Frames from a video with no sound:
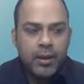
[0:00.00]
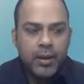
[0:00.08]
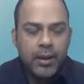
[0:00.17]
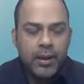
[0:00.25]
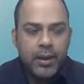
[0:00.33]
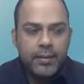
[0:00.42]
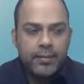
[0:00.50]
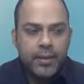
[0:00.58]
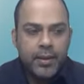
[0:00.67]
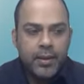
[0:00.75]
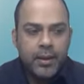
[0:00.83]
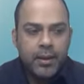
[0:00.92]
It's
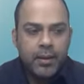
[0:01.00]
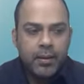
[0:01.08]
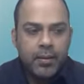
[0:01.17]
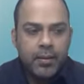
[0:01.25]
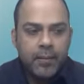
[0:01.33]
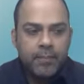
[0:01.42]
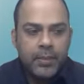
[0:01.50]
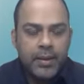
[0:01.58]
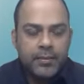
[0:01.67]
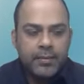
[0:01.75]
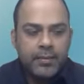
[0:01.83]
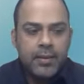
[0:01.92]

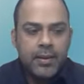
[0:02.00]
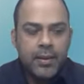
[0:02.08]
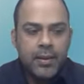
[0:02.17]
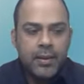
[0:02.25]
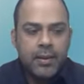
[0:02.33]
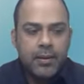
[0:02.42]
the